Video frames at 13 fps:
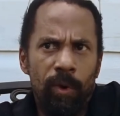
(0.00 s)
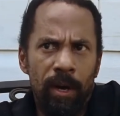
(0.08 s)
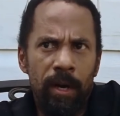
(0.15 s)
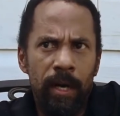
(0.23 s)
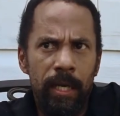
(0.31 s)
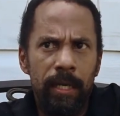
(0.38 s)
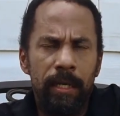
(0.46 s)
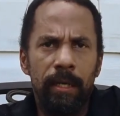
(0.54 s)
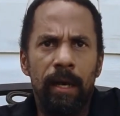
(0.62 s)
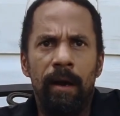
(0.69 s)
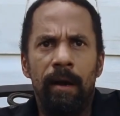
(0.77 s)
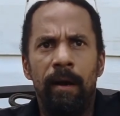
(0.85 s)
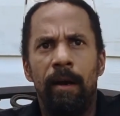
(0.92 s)
work,
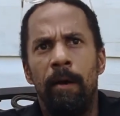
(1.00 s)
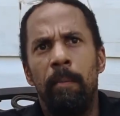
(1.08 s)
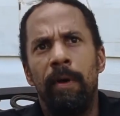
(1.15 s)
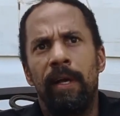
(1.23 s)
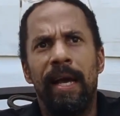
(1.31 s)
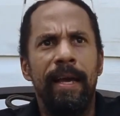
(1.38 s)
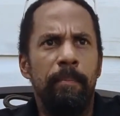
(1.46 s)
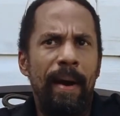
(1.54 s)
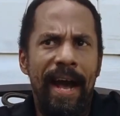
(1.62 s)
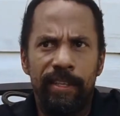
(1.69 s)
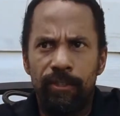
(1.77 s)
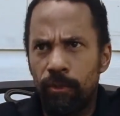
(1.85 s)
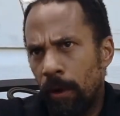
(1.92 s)
kind of
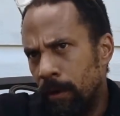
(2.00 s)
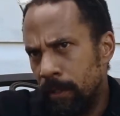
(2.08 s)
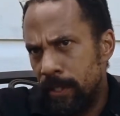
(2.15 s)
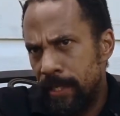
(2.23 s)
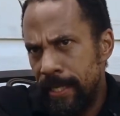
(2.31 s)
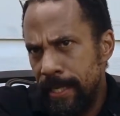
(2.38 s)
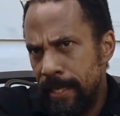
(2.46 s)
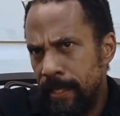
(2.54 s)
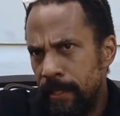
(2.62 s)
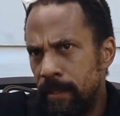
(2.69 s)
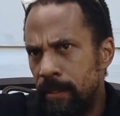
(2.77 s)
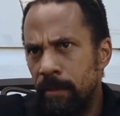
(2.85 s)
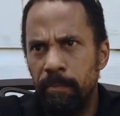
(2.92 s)
pastoral
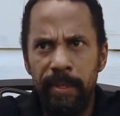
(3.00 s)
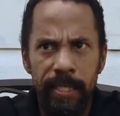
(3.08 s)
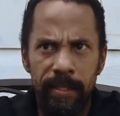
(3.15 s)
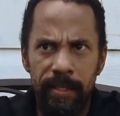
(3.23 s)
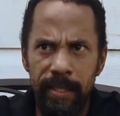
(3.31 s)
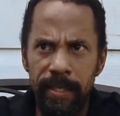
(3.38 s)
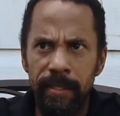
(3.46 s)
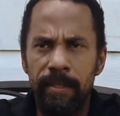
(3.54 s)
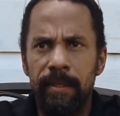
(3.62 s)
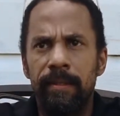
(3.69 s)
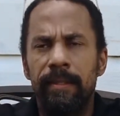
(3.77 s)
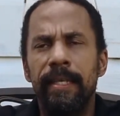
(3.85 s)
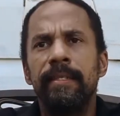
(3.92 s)
scenes and beach scenes
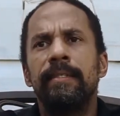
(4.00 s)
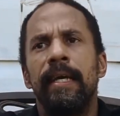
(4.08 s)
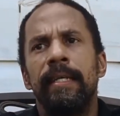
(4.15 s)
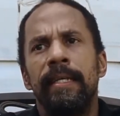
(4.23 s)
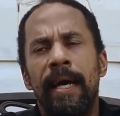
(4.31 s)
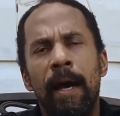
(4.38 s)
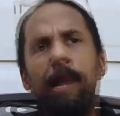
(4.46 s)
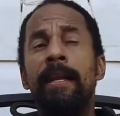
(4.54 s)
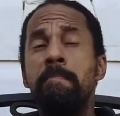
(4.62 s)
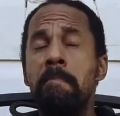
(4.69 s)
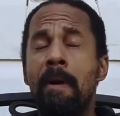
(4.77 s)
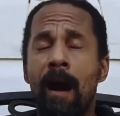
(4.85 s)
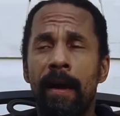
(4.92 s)
and things like that. And the
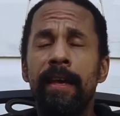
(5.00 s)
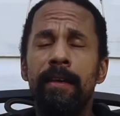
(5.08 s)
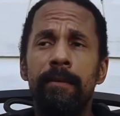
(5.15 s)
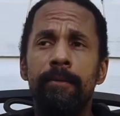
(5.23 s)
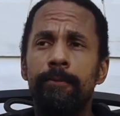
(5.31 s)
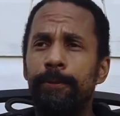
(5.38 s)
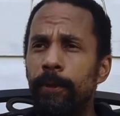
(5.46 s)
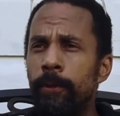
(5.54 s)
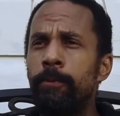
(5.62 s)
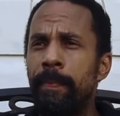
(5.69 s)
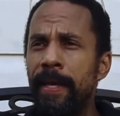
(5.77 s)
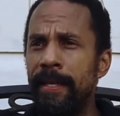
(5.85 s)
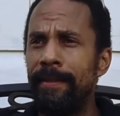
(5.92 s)
market for
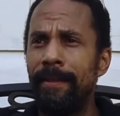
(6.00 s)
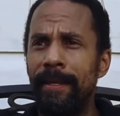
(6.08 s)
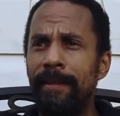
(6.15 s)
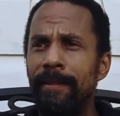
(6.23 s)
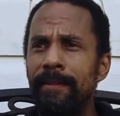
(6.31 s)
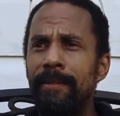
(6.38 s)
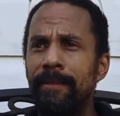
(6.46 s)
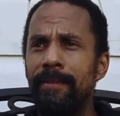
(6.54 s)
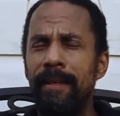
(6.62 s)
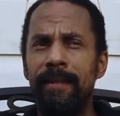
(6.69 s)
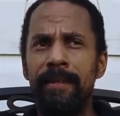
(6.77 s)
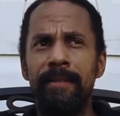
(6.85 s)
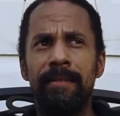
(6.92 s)
those paintings
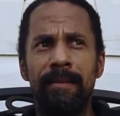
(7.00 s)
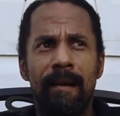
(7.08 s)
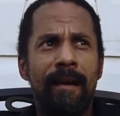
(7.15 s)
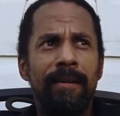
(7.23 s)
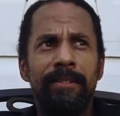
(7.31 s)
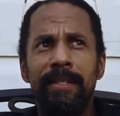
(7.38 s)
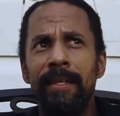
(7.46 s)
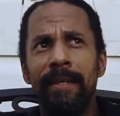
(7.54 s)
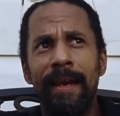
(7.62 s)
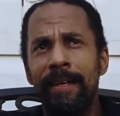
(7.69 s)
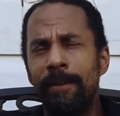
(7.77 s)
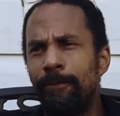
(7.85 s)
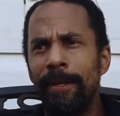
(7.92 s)
is largely
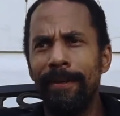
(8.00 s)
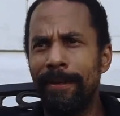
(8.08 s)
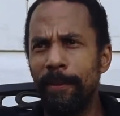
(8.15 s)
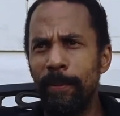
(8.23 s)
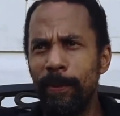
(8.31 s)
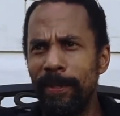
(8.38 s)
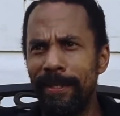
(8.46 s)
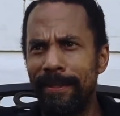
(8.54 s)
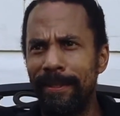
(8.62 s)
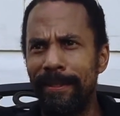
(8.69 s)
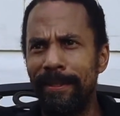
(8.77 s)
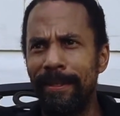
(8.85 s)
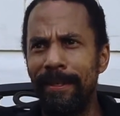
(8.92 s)
like the villa
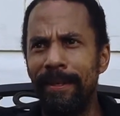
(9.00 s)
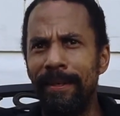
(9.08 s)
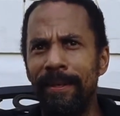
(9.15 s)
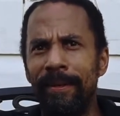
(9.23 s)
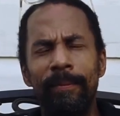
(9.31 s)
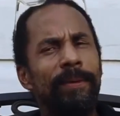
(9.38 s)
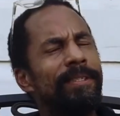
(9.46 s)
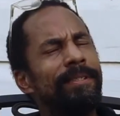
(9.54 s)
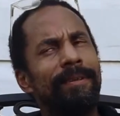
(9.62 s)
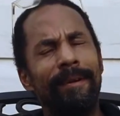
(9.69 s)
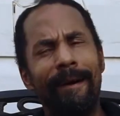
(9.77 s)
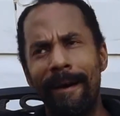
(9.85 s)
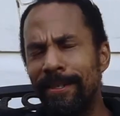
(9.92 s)
community, which is
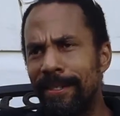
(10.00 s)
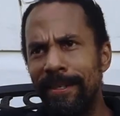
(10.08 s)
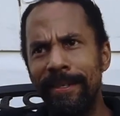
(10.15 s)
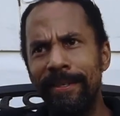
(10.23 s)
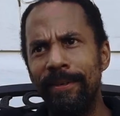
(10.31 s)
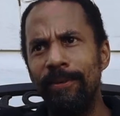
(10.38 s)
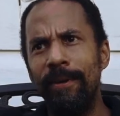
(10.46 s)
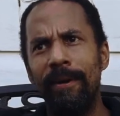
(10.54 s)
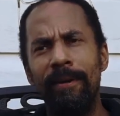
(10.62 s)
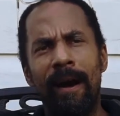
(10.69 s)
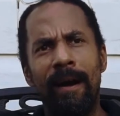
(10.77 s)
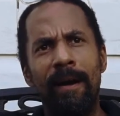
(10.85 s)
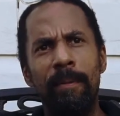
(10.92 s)
largely
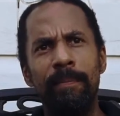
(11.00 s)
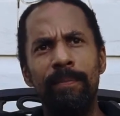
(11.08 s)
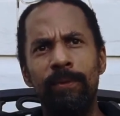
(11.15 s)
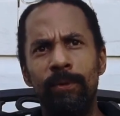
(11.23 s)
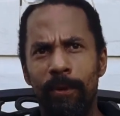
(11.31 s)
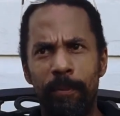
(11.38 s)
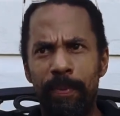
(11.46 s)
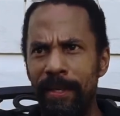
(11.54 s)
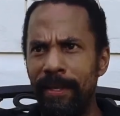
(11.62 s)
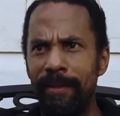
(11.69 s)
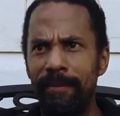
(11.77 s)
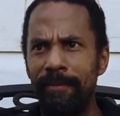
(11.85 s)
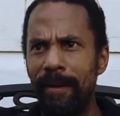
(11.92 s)

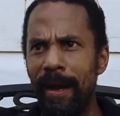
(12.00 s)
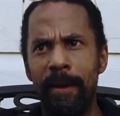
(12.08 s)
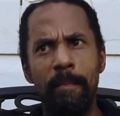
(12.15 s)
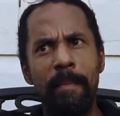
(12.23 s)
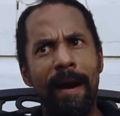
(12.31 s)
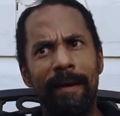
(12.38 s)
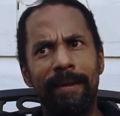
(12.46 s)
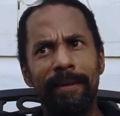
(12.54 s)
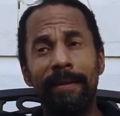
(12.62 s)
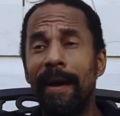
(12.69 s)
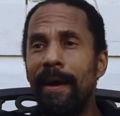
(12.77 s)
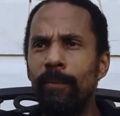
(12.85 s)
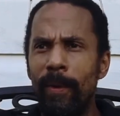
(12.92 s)
European and
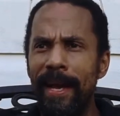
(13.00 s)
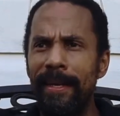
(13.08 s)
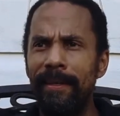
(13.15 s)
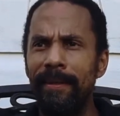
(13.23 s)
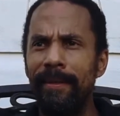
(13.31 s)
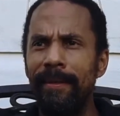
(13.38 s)
American and white.